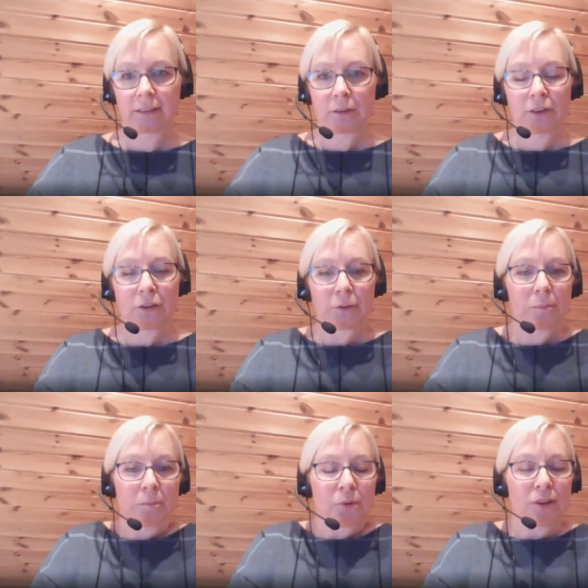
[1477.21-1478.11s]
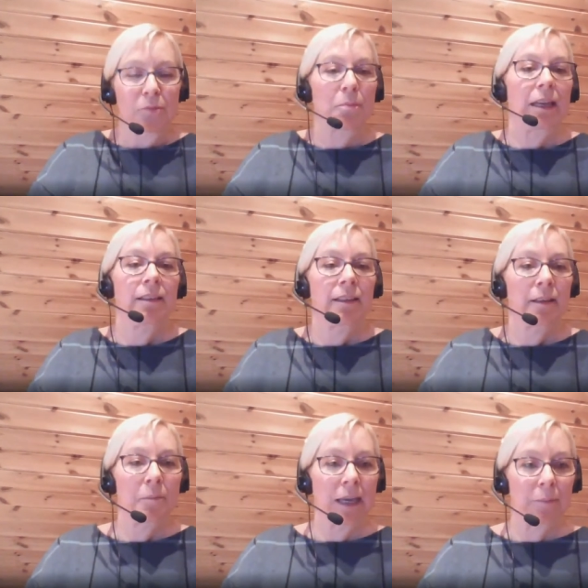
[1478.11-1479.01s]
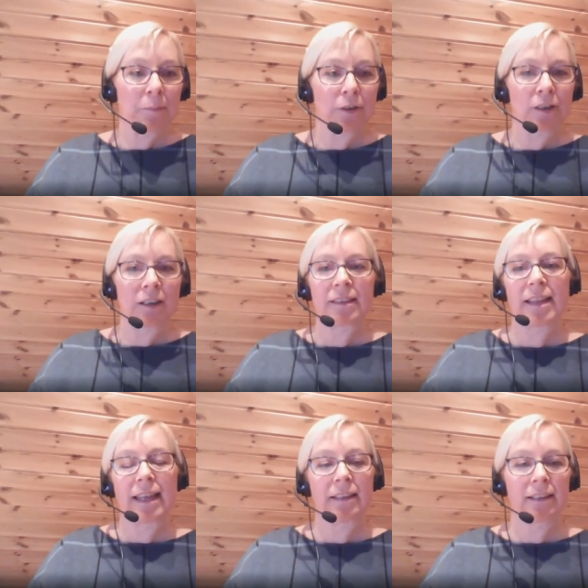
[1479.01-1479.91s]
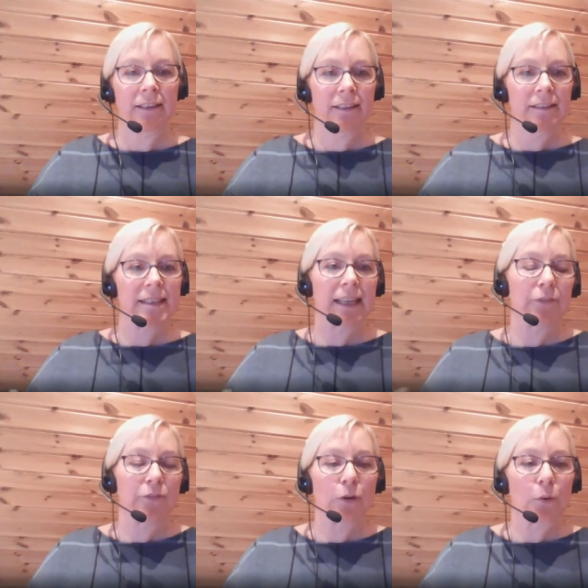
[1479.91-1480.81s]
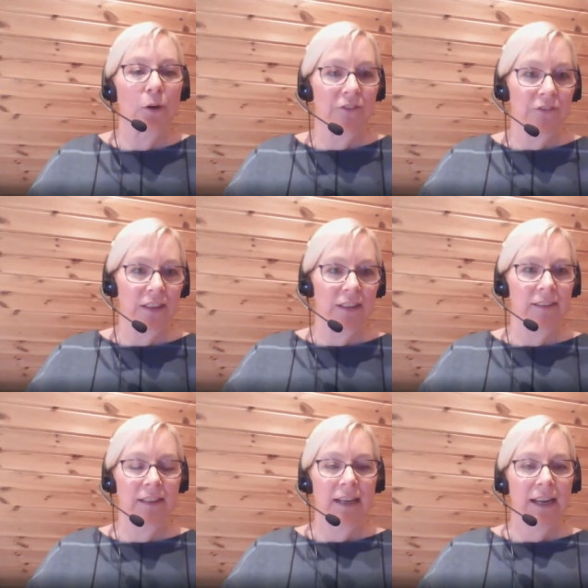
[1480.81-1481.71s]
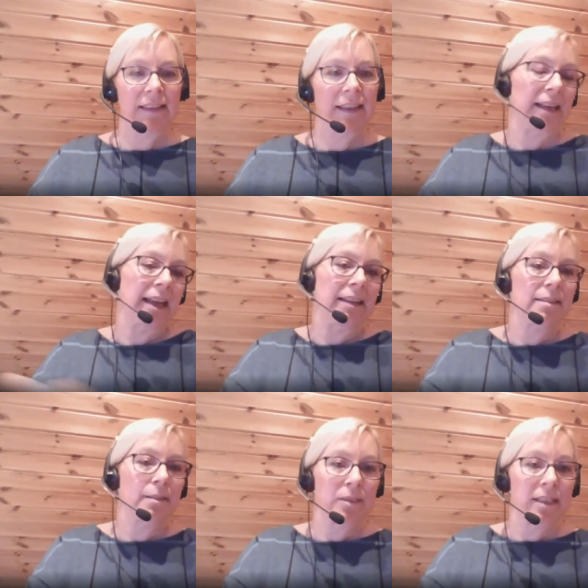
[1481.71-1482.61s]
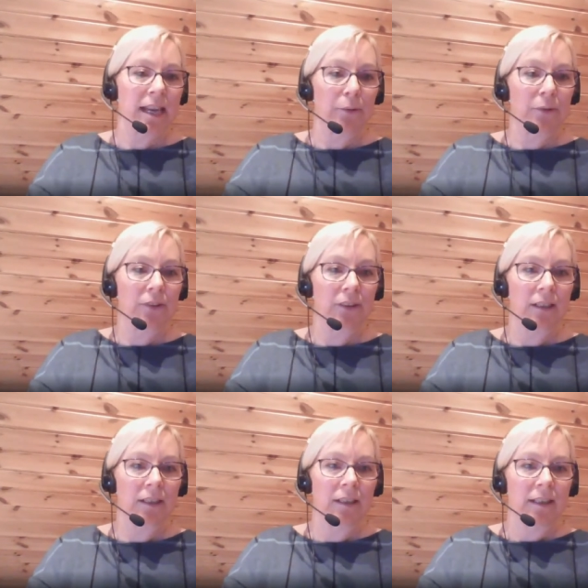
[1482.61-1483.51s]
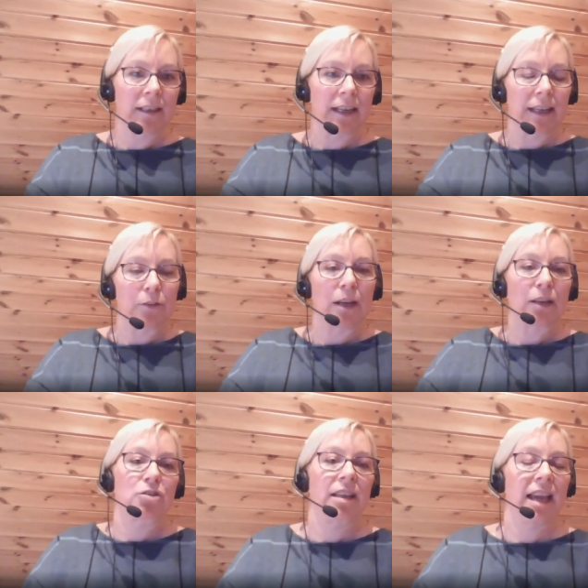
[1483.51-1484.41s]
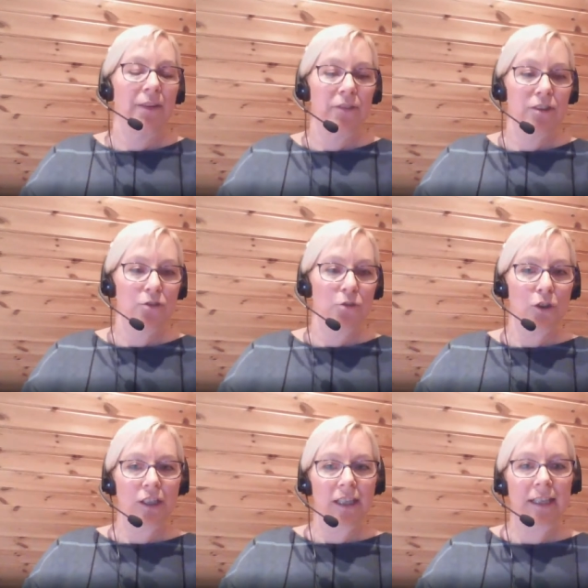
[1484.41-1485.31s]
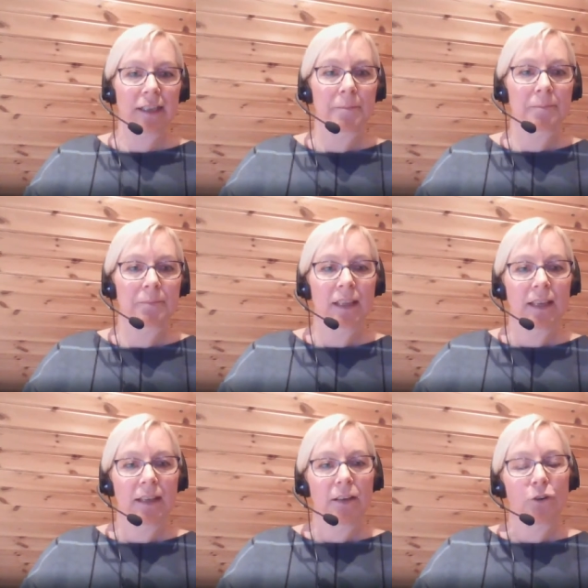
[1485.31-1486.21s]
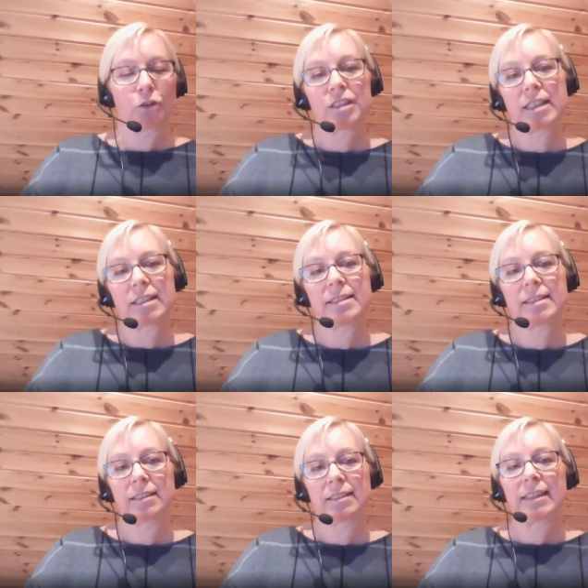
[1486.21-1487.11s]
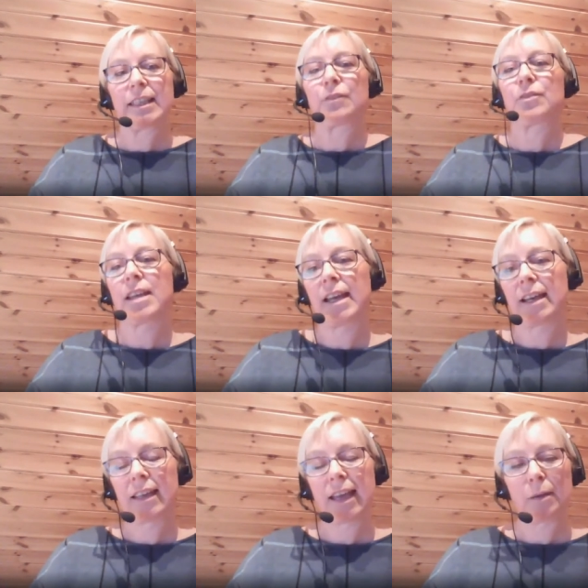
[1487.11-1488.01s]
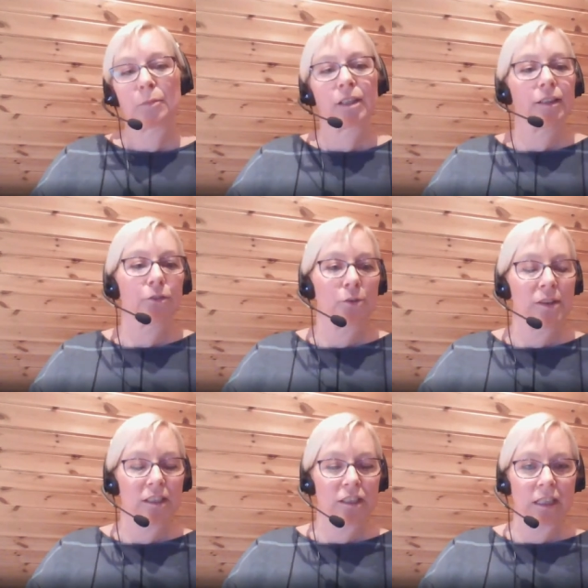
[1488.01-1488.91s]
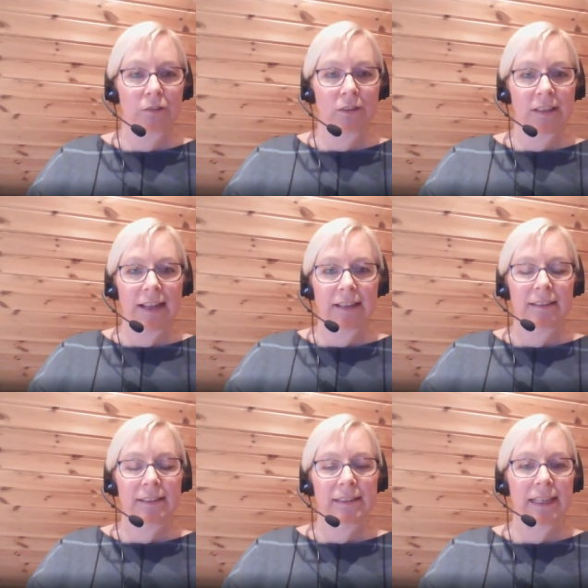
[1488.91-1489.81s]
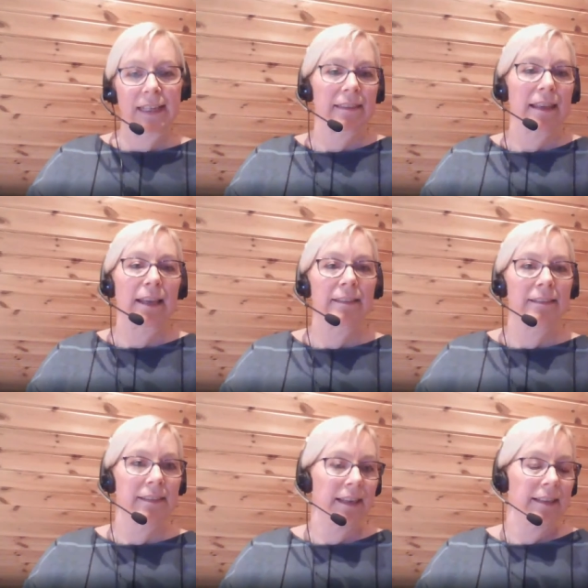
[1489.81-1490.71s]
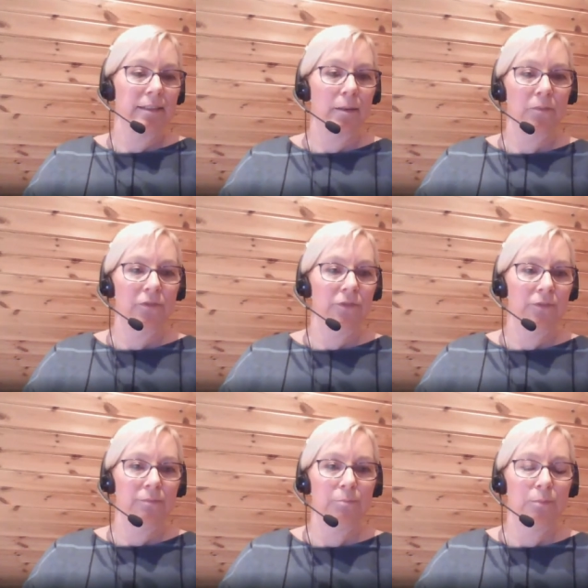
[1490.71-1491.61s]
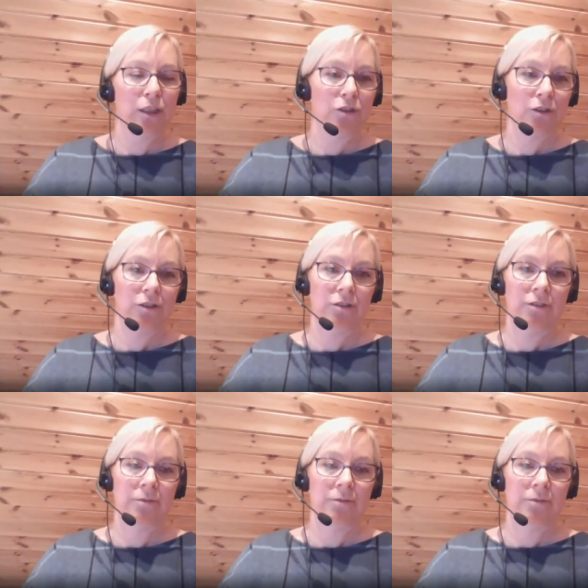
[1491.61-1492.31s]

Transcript: on with pen and paper and then take a photo of it and then add some sound and you actually have a story or just give the camera to the children and let they take some pictures